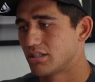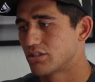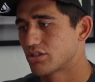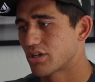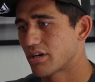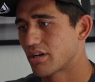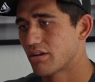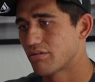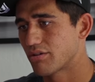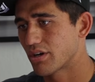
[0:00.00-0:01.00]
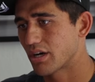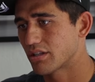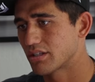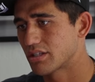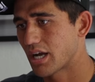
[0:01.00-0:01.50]
Just trying to figure
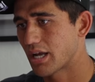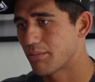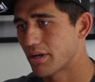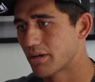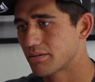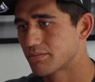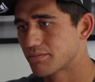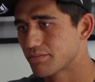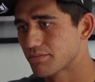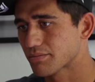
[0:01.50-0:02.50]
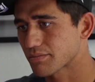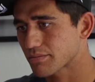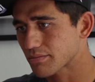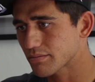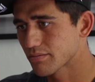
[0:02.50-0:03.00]
out the timing.
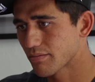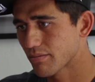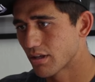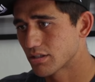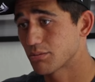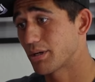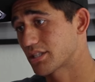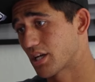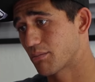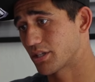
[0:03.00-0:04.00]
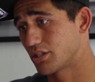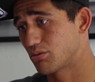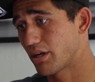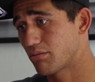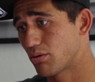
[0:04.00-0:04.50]
It's the best thing about
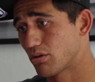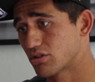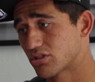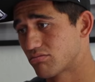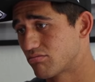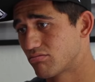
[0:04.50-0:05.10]
these wave pools.